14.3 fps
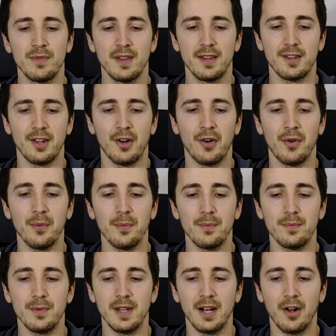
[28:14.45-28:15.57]
So,
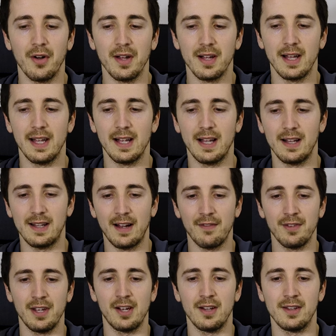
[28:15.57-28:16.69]
it
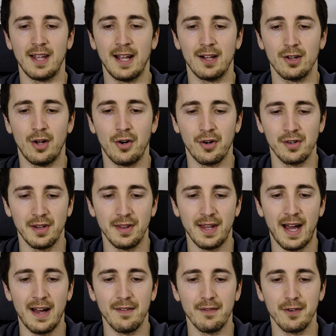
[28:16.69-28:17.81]
definitely could take longer than
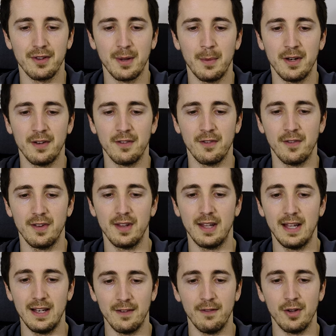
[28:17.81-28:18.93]
that for some
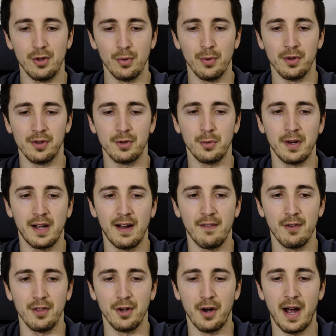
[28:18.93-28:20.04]
individuals to
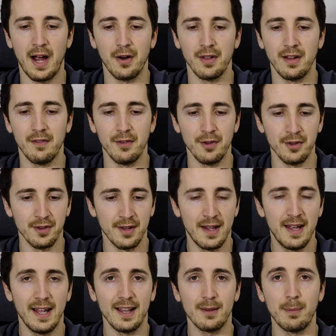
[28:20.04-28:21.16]
recover their iron levels,
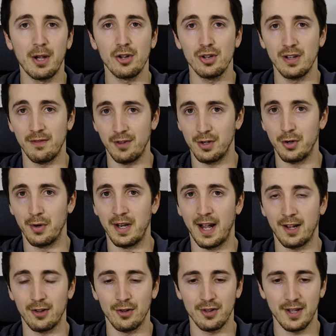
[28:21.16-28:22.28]
especially if they're doing
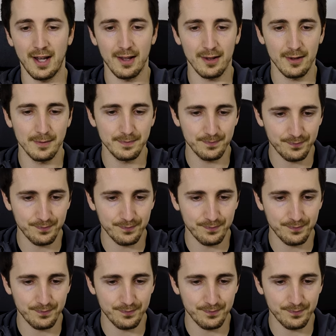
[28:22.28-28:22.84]
exercise.